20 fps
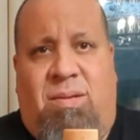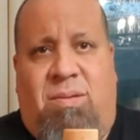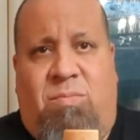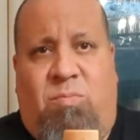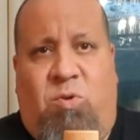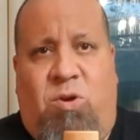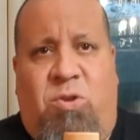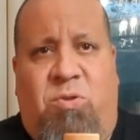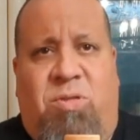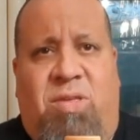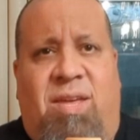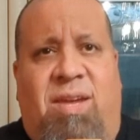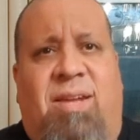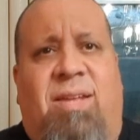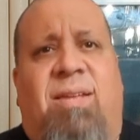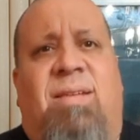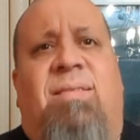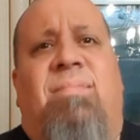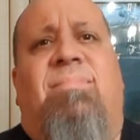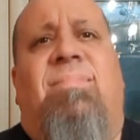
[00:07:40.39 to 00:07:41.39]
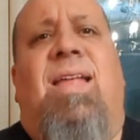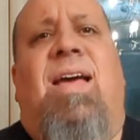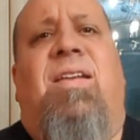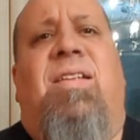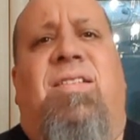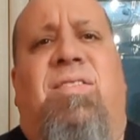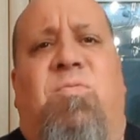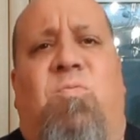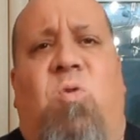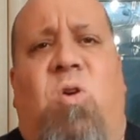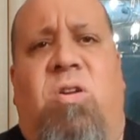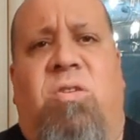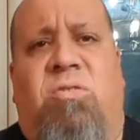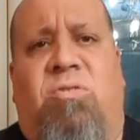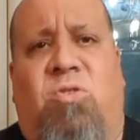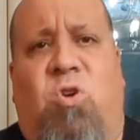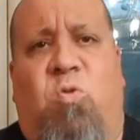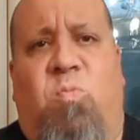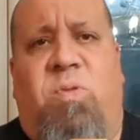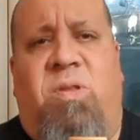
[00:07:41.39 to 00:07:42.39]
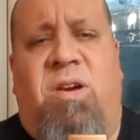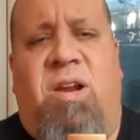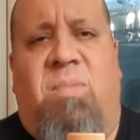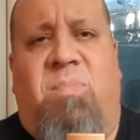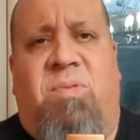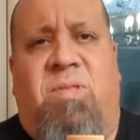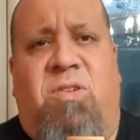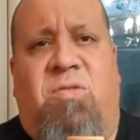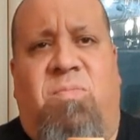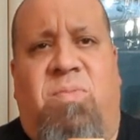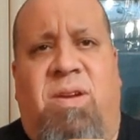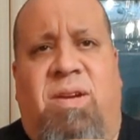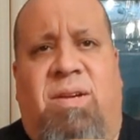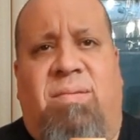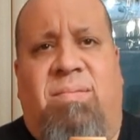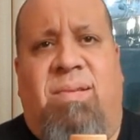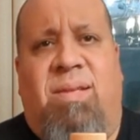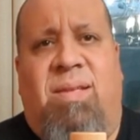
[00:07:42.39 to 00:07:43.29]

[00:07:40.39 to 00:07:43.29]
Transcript: What do you think? Now that the water's opened it up a little bit.